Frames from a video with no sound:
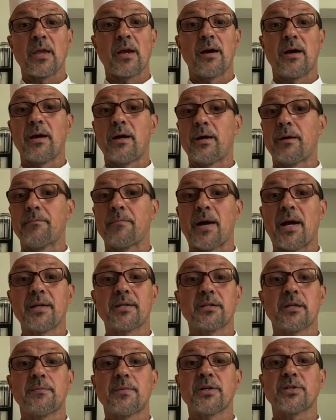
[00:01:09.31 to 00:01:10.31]
I
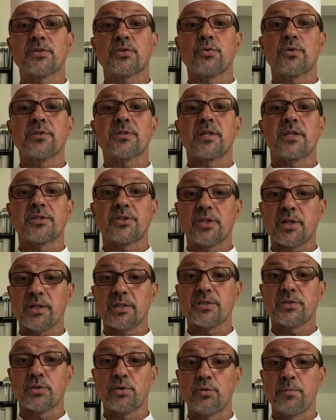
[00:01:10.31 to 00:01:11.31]
tell my students that chicken
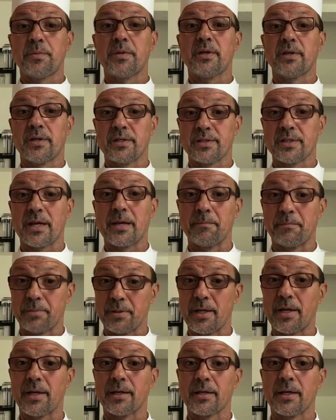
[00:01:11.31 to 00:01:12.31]
soup is a
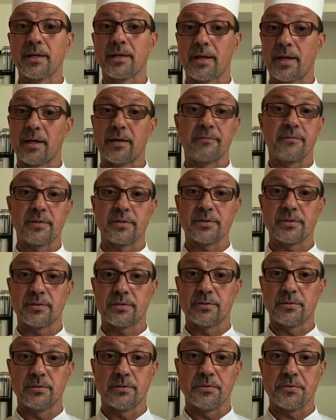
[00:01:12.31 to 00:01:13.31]
blank
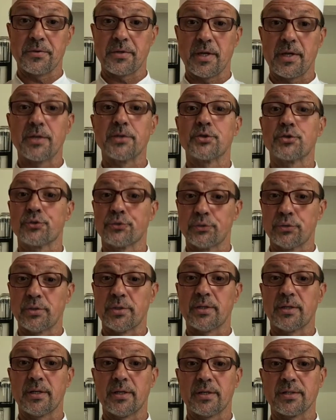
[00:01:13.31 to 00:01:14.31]
canvas, okay? It
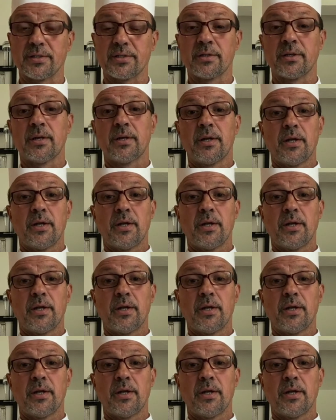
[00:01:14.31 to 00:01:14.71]
truly is.